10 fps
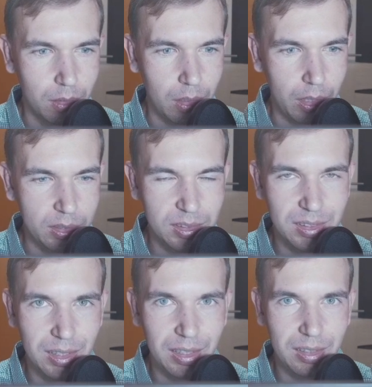I
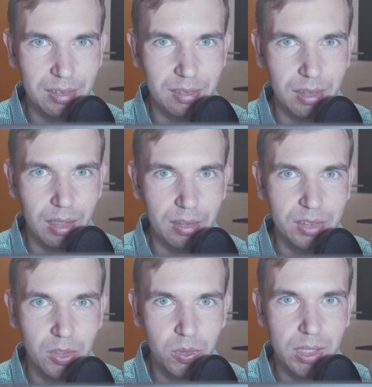see our
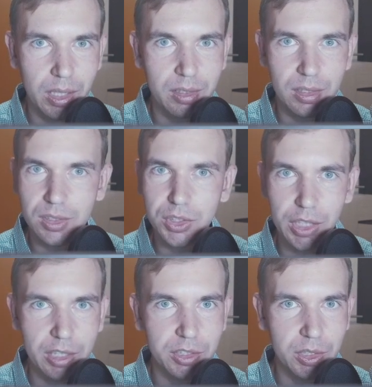society is
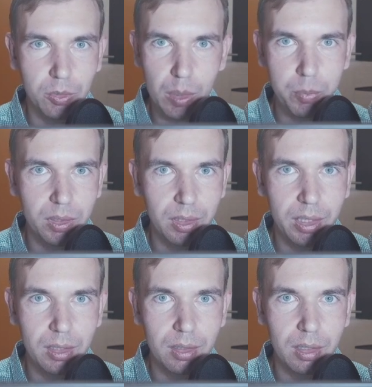changing
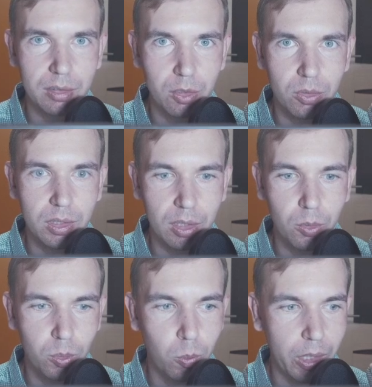rapidly and not in a
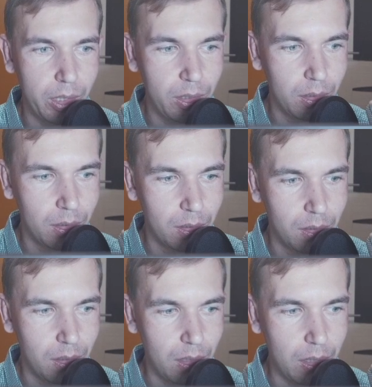good way,
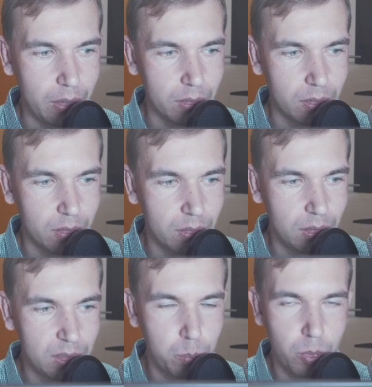and
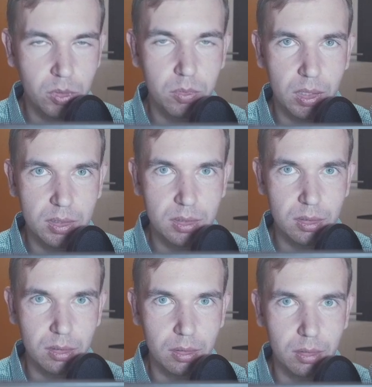this post
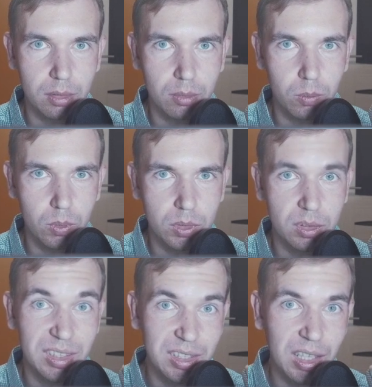was
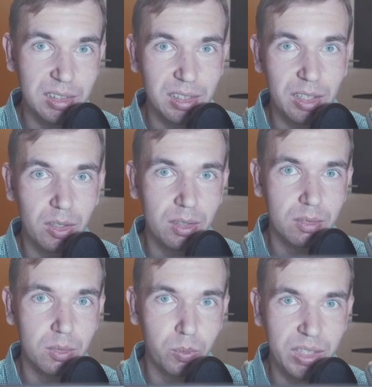discussing
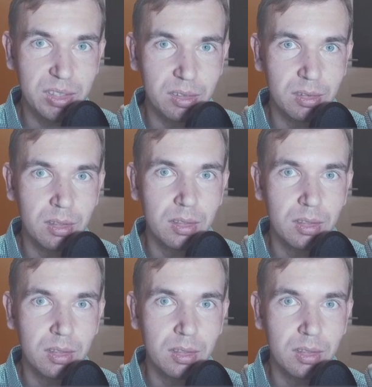the reasons